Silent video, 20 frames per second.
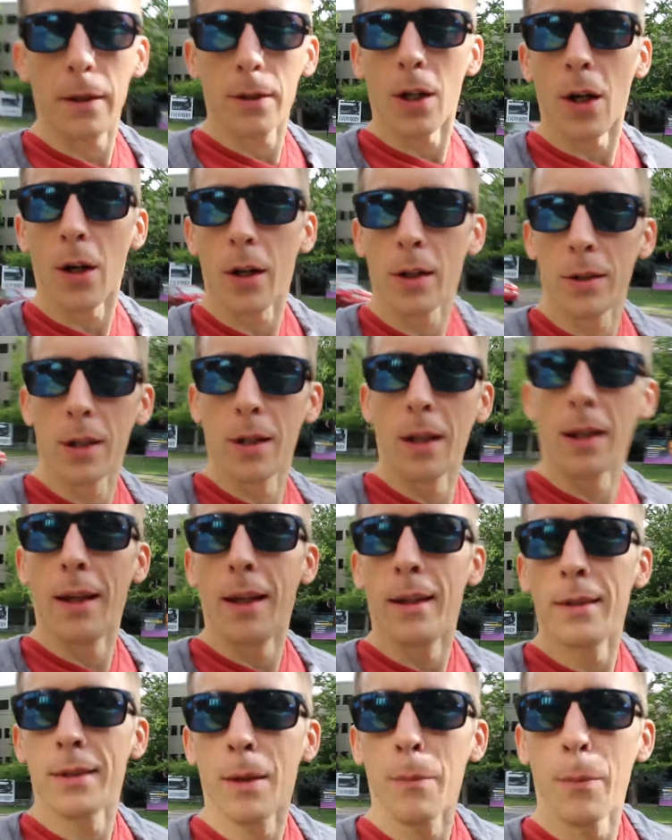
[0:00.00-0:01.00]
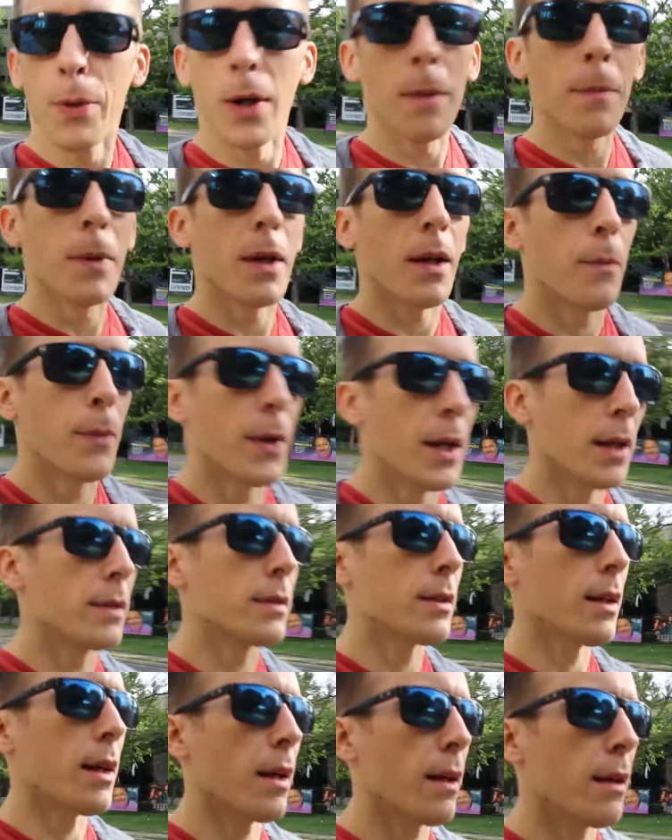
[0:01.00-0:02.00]
talking to the lens in public. But
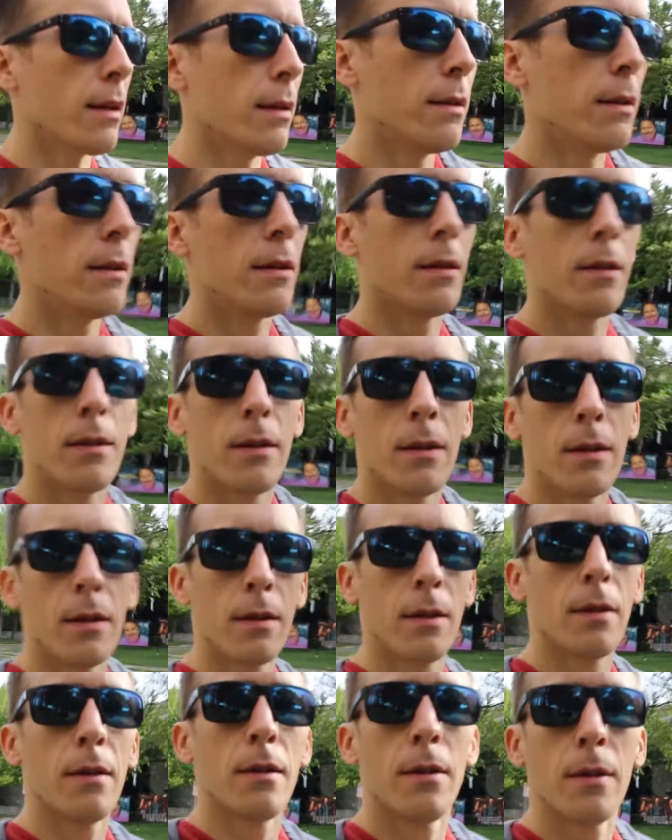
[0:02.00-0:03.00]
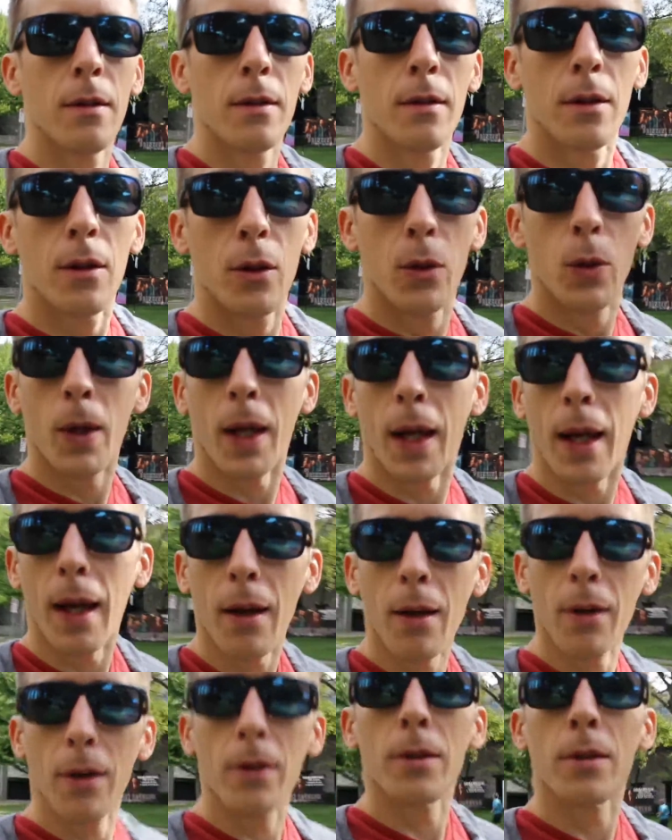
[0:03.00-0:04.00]
it's like, who
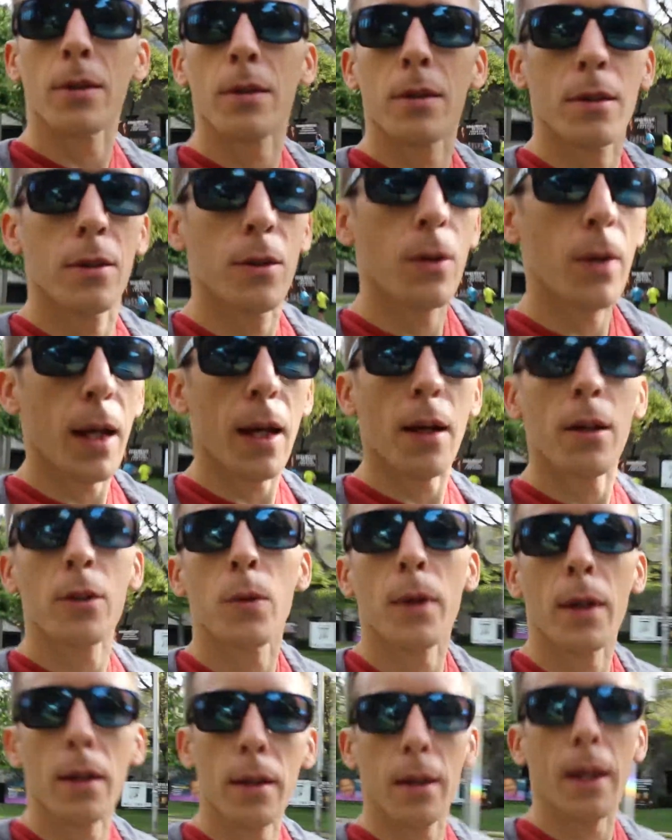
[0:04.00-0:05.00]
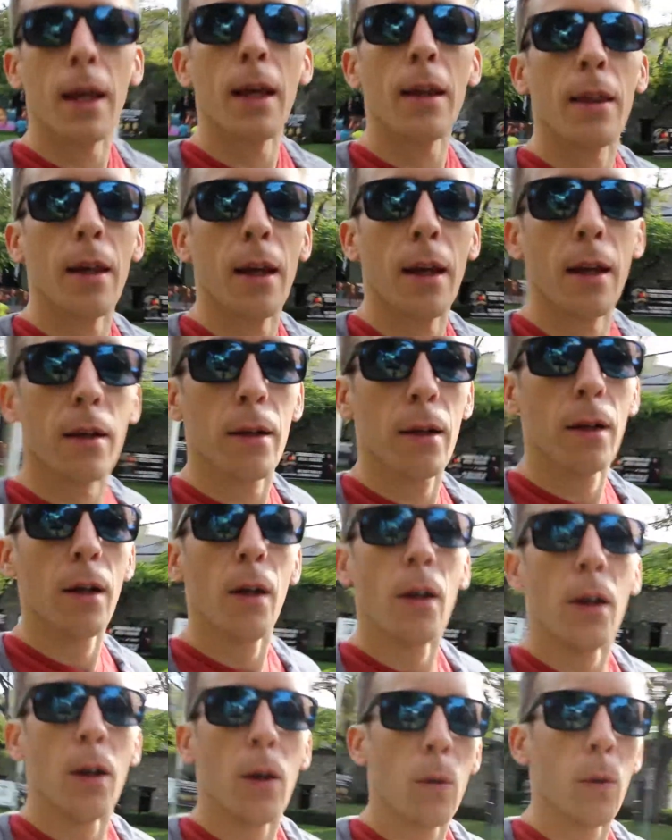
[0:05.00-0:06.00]
cares? Who cares what they think,
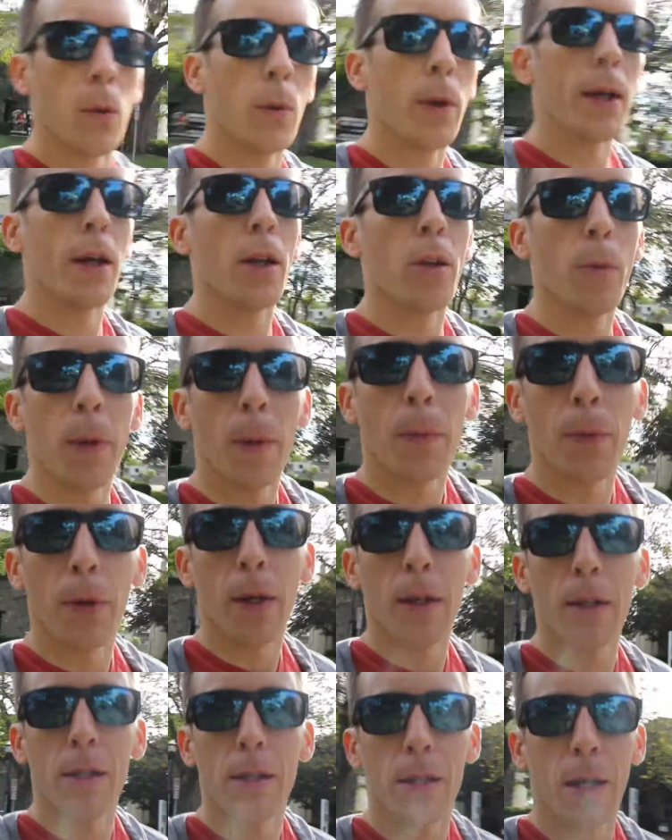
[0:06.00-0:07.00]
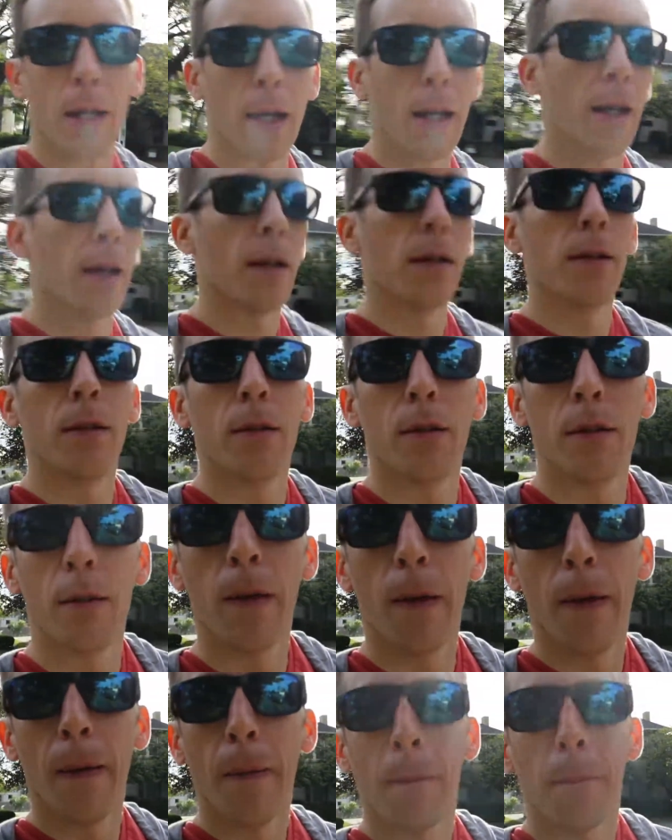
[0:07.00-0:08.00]
what other people are gonna say?
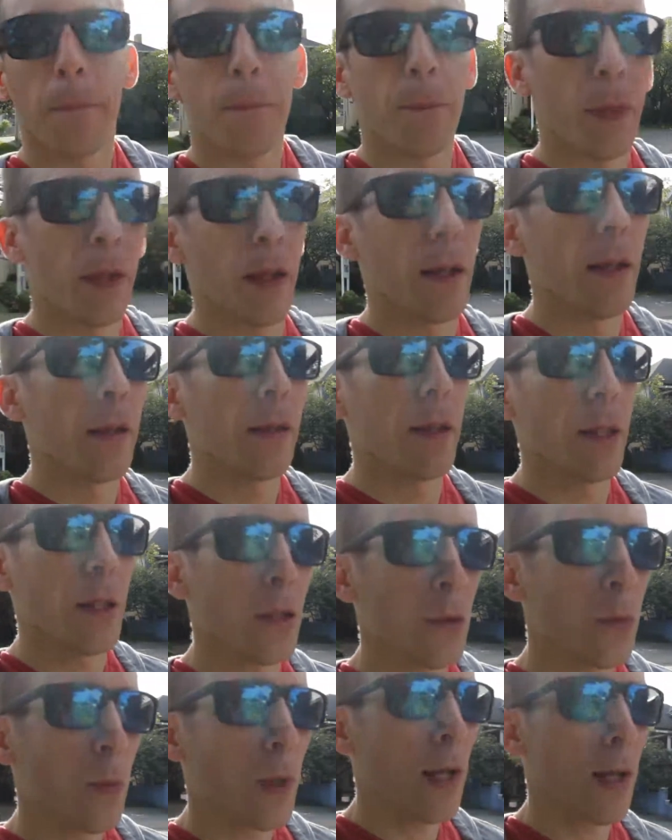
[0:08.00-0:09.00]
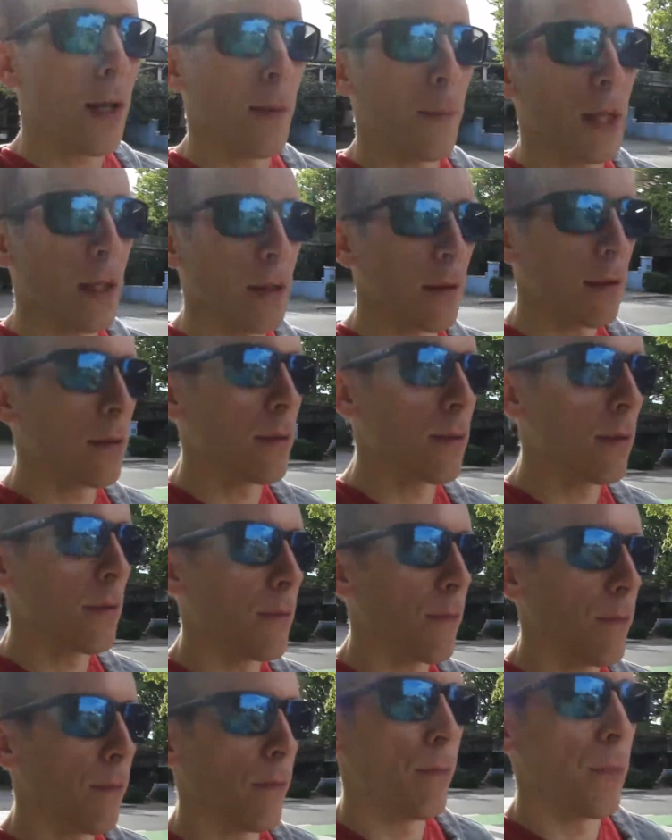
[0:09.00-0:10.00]
This is what I mean,
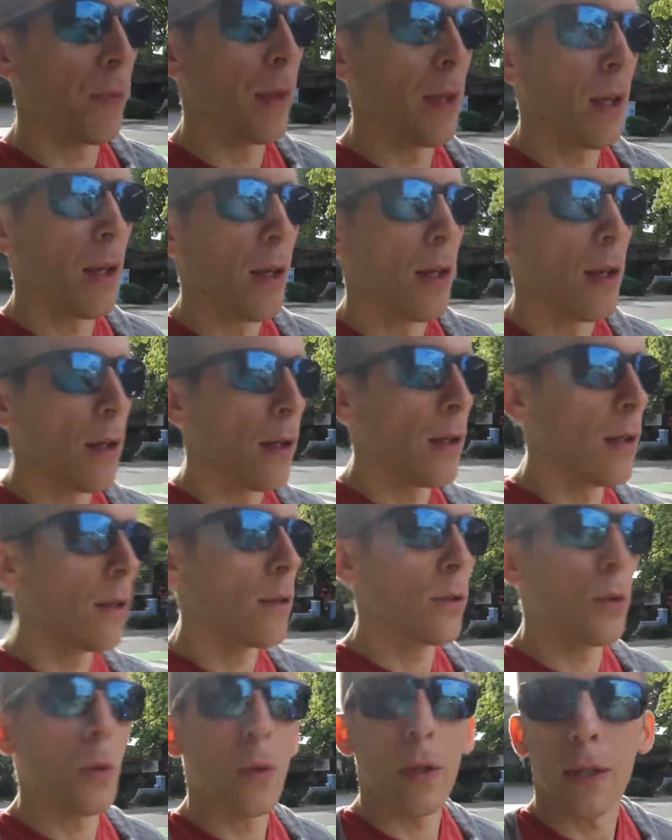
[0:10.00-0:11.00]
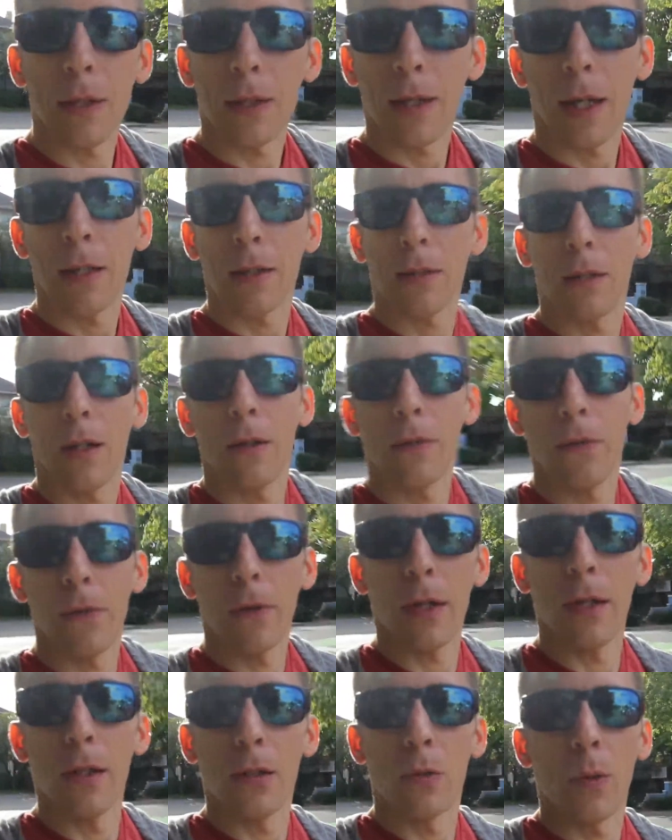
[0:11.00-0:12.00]
doing this kind of stuff
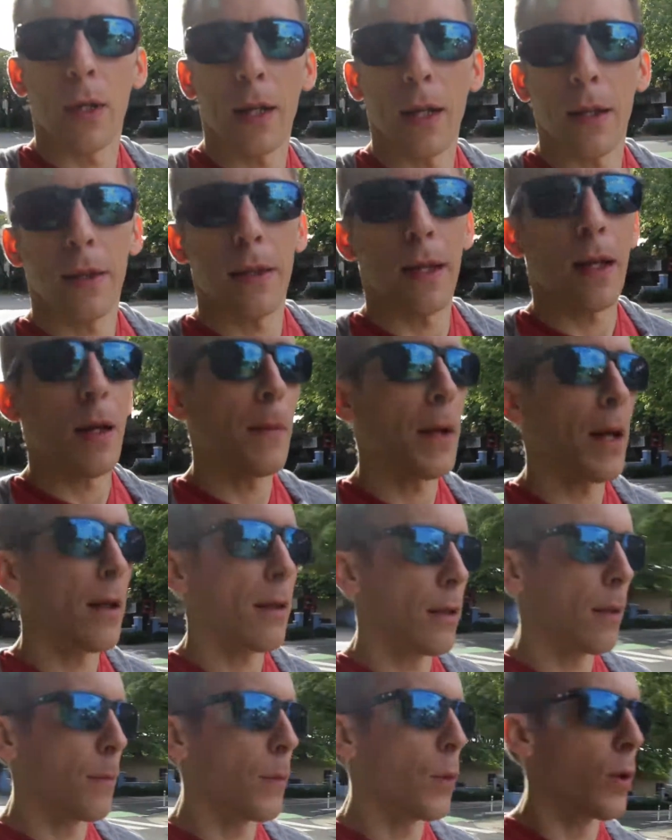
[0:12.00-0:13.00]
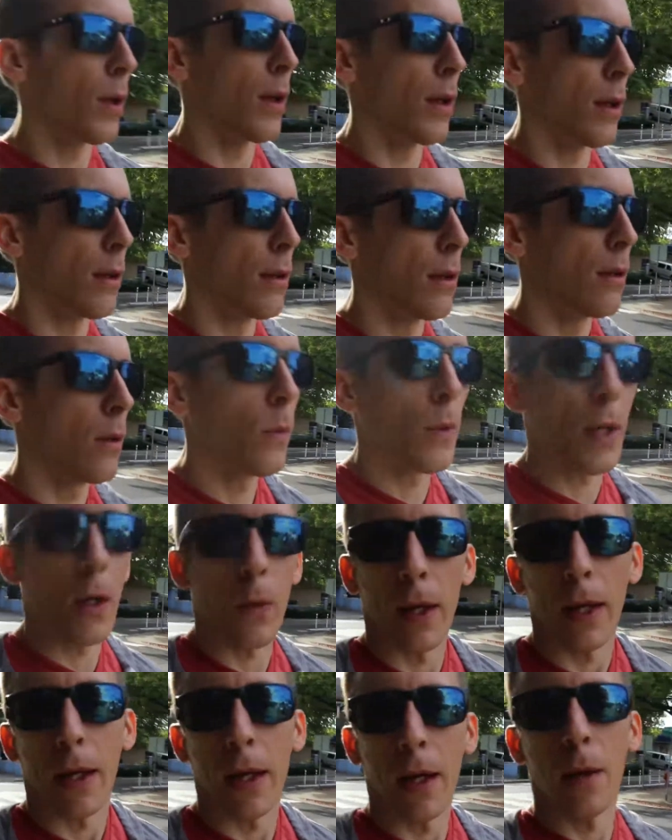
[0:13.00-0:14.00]
is what I think about in the morning when I
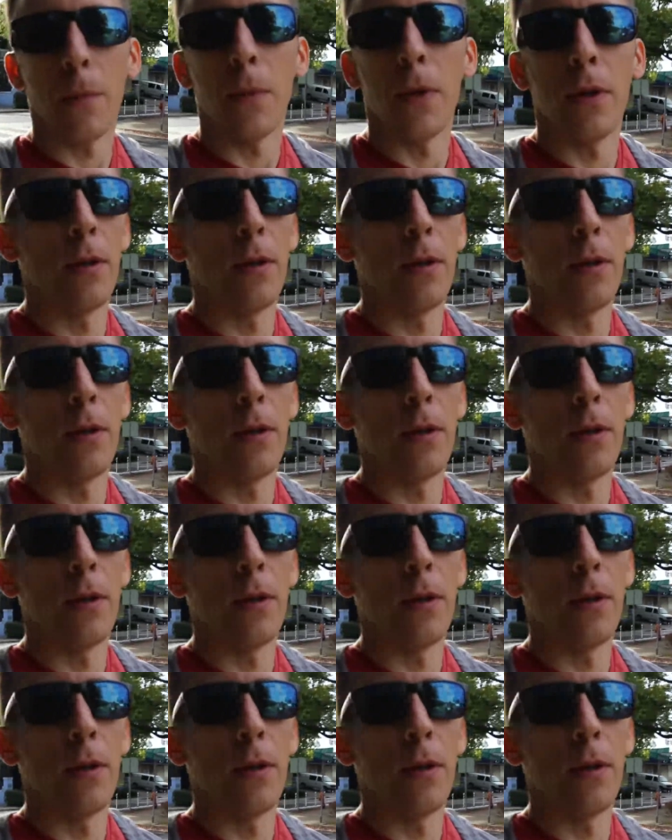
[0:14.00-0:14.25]
wake up.